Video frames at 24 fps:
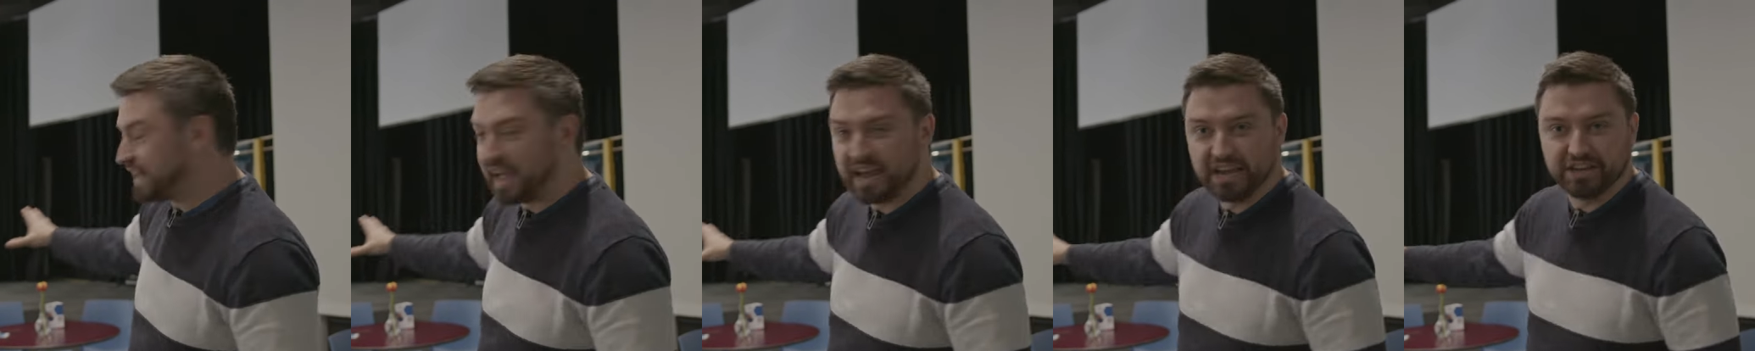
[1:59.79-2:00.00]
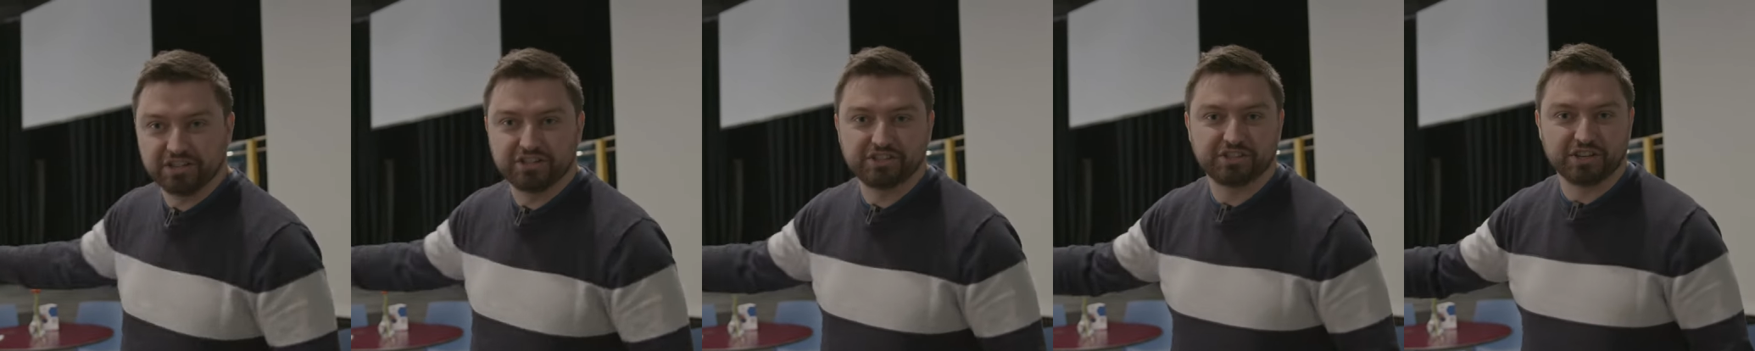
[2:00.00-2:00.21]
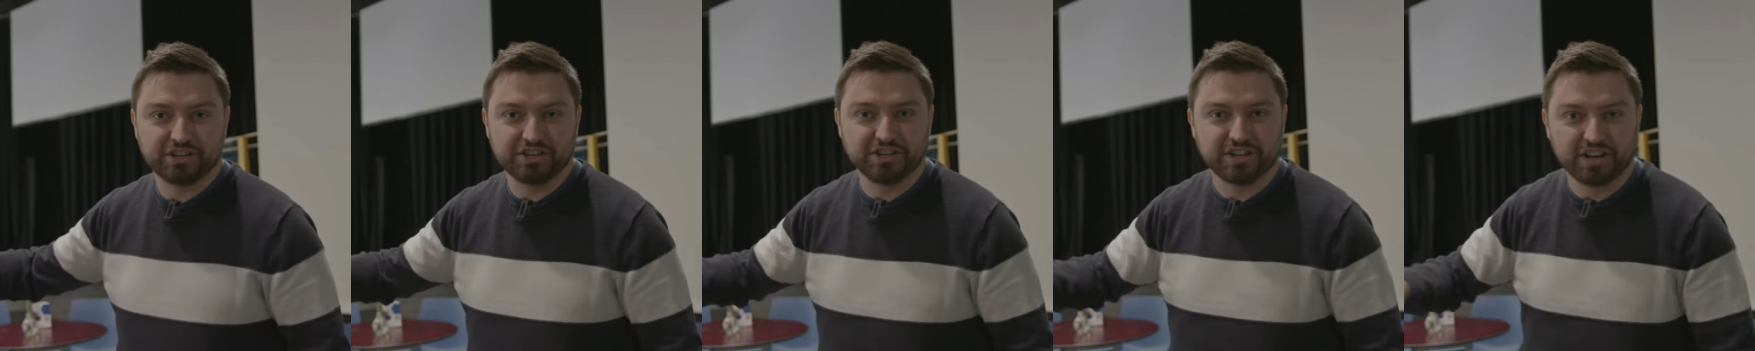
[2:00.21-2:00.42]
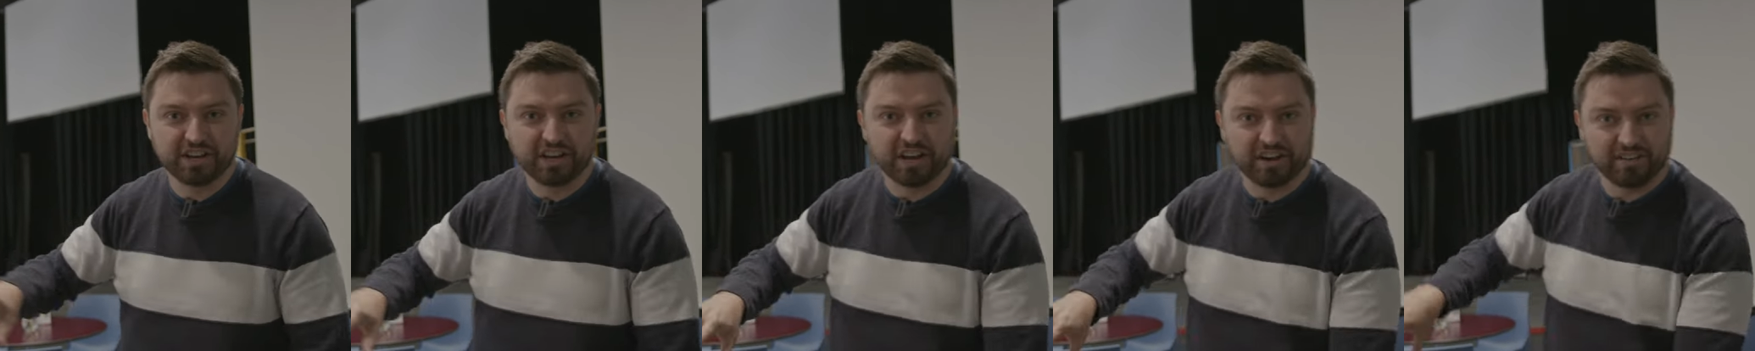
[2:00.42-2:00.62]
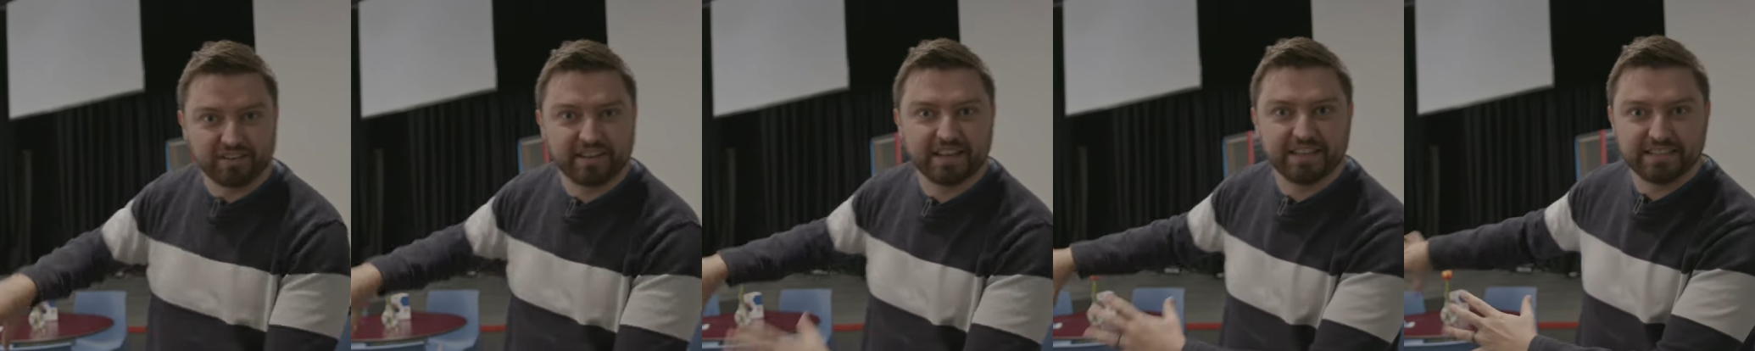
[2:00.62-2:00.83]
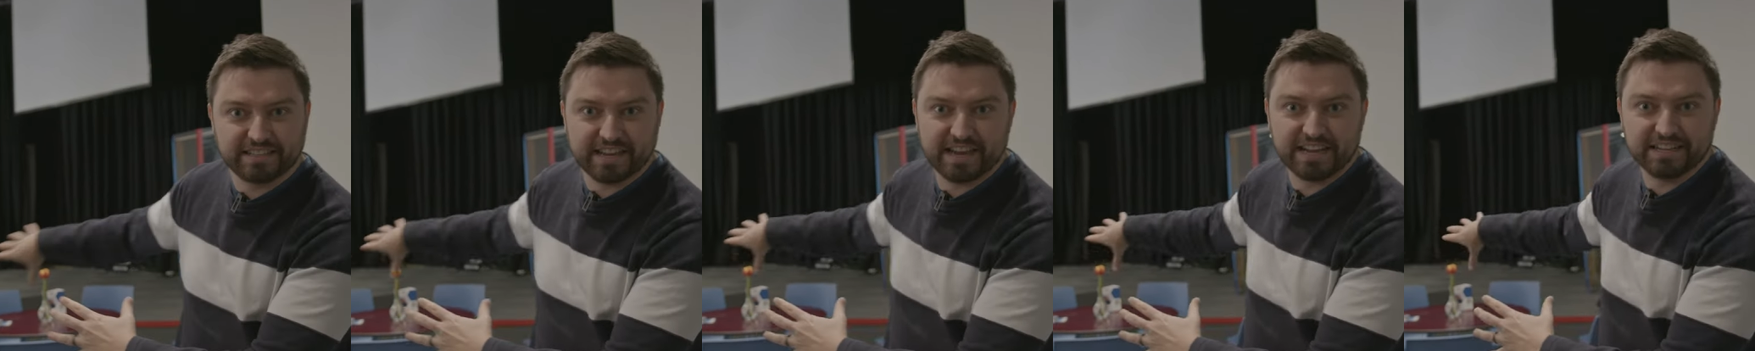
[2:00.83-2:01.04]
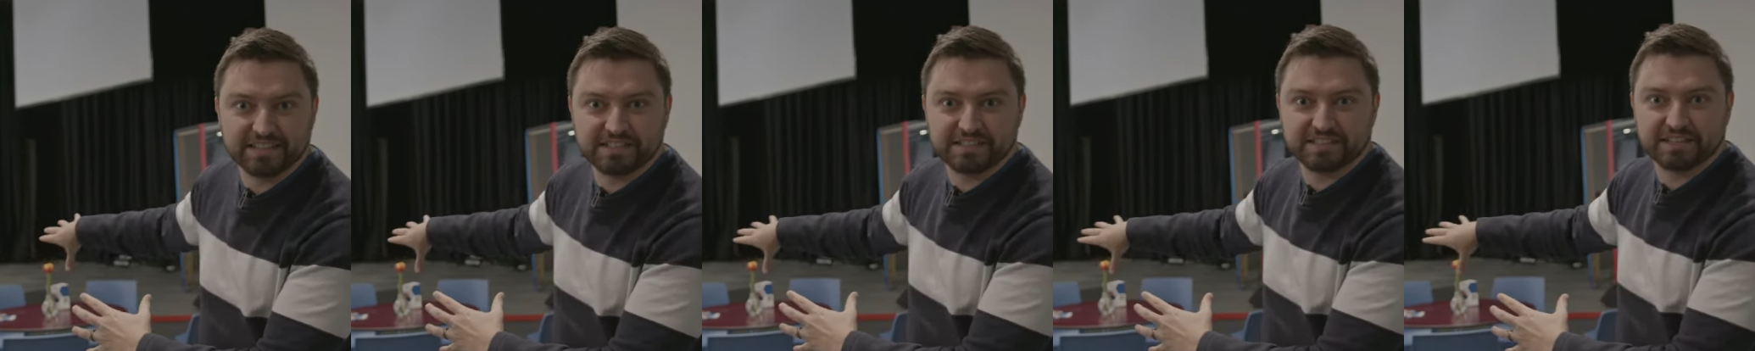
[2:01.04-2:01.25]
stage so you can kind of
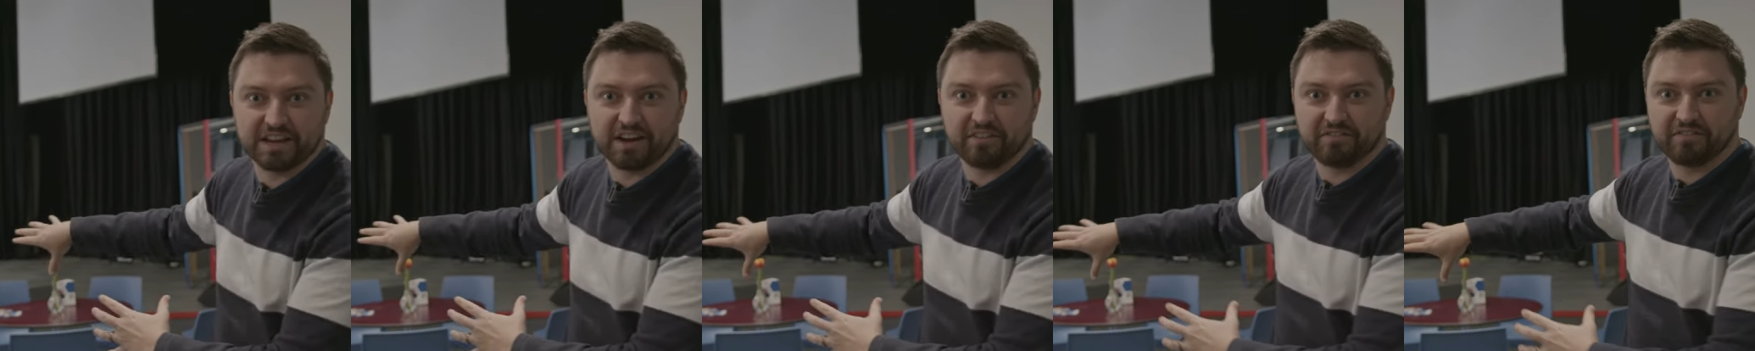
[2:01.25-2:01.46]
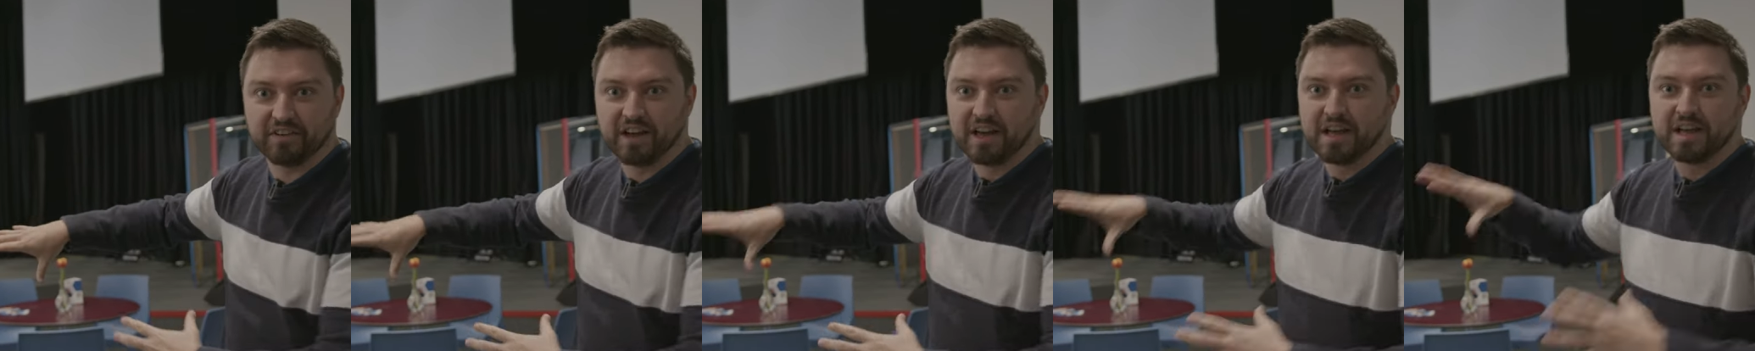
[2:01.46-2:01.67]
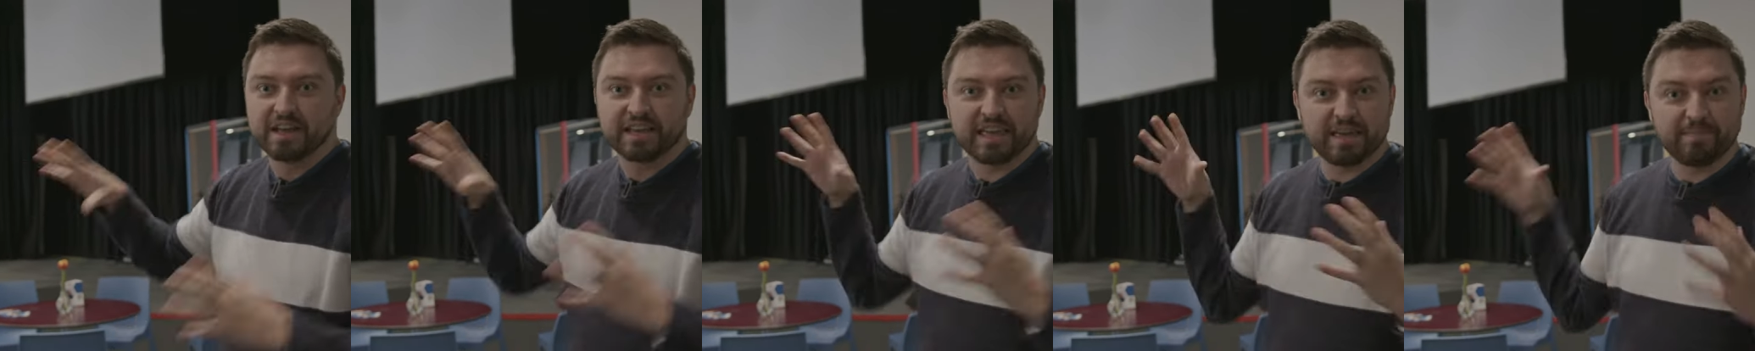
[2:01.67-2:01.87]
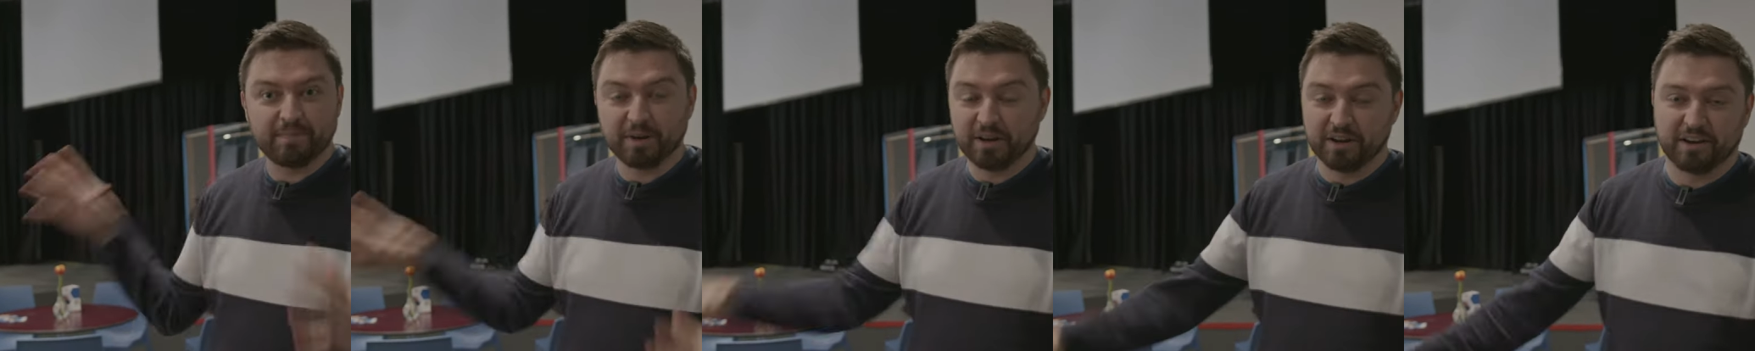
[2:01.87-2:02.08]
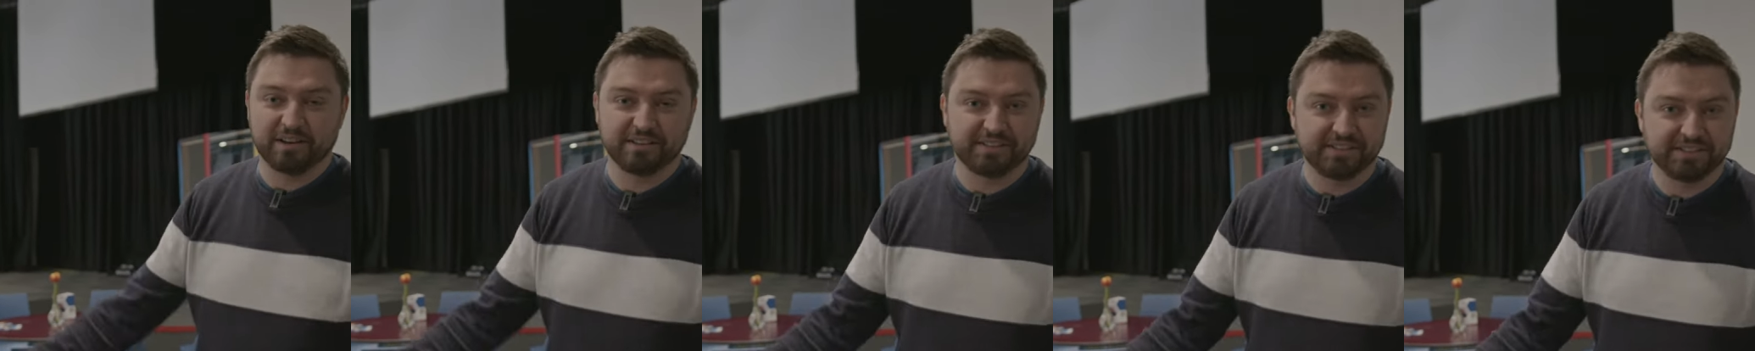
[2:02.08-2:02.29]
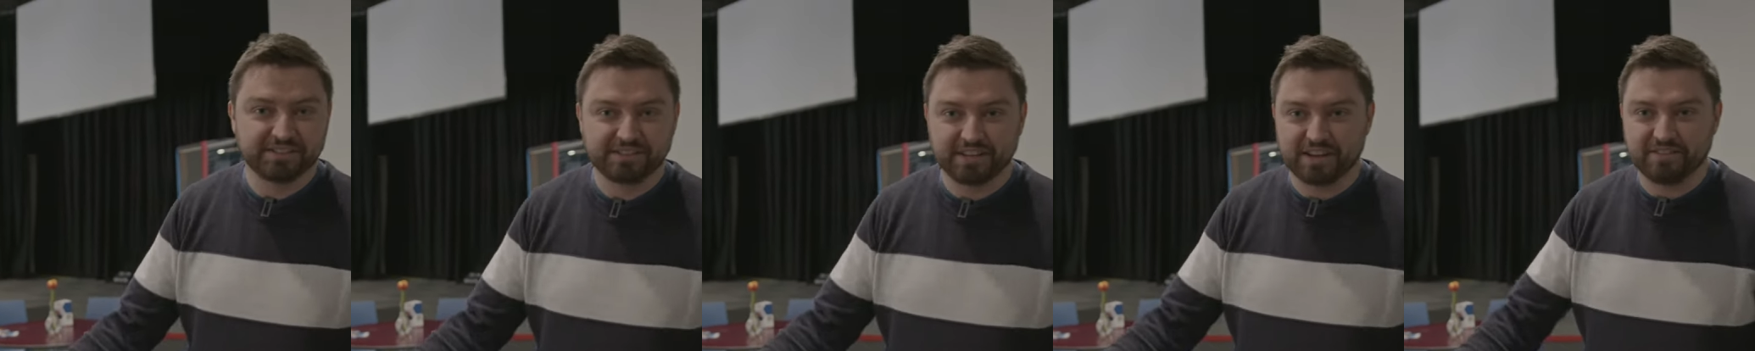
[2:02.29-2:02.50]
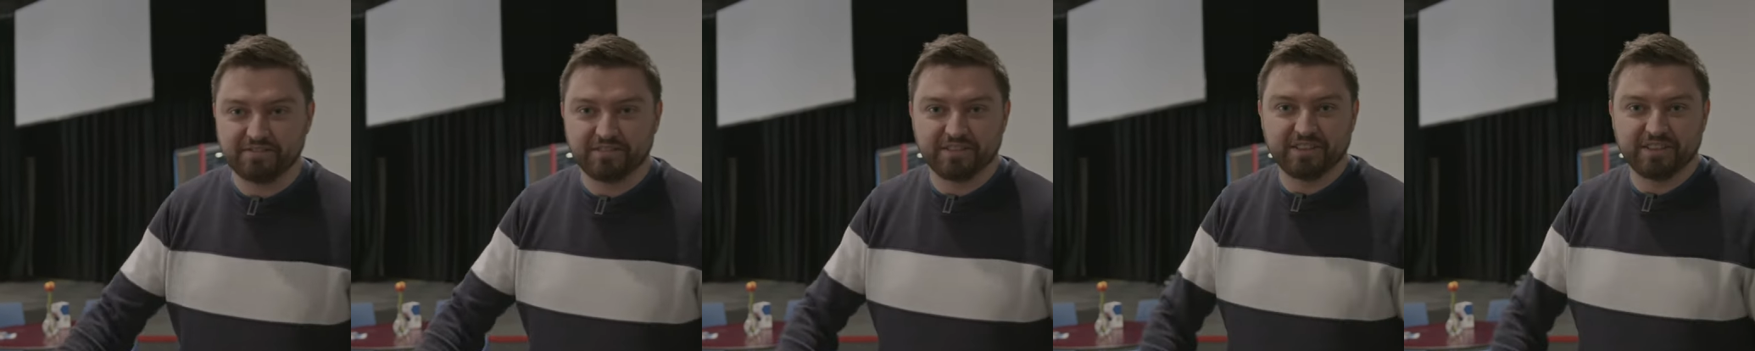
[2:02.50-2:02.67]
contain stuff, keep it nice and safe